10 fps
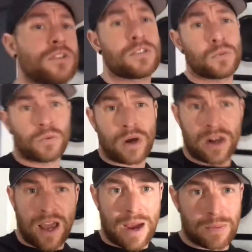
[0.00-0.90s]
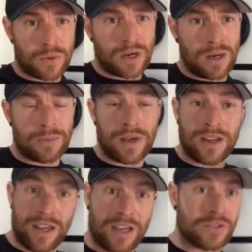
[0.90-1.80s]
units, will run Apple CarPlay
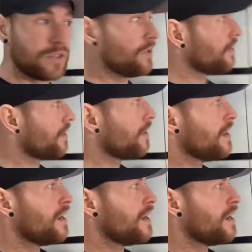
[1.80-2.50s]
and Android Auto.